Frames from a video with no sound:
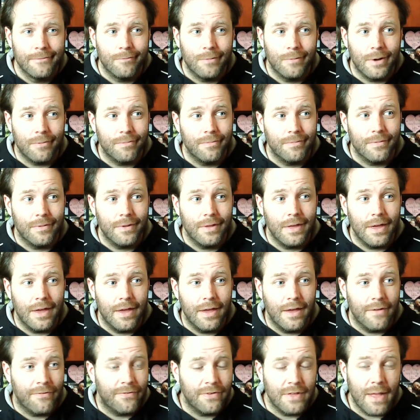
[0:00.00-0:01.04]
well,
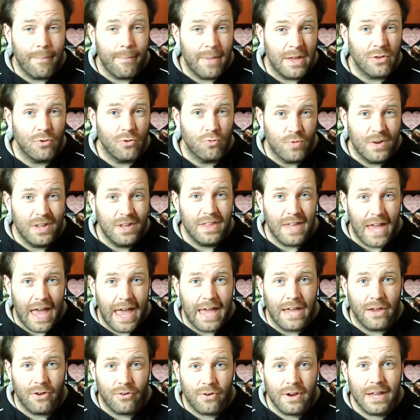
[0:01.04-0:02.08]
if that makes you really
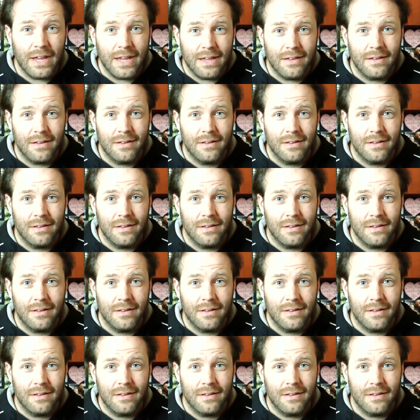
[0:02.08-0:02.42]
angry,